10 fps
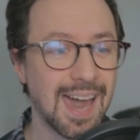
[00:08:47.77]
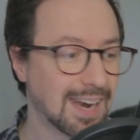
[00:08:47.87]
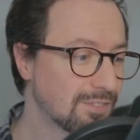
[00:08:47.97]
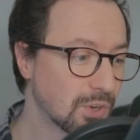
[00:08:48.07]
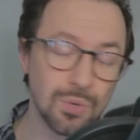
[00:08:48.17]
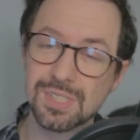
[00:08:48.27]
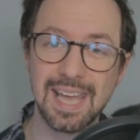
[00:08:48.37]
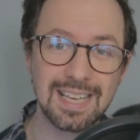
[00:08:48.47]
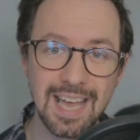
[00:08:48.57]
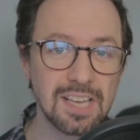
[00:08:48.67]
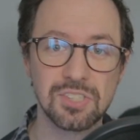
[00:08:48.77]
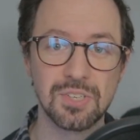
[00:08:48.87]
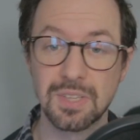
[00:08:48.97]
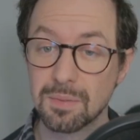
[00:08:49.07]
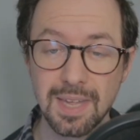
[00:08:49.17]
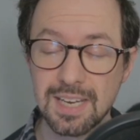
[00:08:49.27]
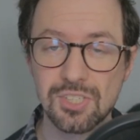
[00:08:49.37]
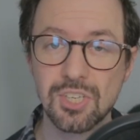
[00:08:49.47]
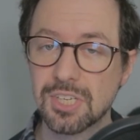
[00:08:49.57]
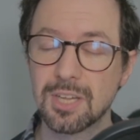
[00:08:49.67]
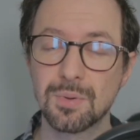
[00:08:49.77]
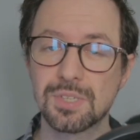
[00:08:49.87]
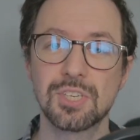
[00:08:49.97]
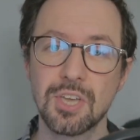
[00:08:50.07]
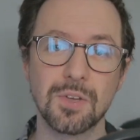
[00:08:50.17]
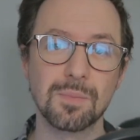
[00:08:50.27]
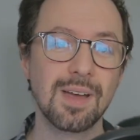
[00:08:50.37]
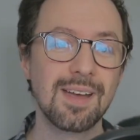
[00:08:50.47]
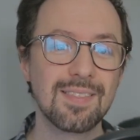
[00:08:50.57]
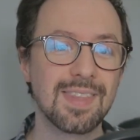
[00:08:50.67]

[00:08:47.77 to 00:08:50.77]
And if you're saying yes to them, then it's just going to assume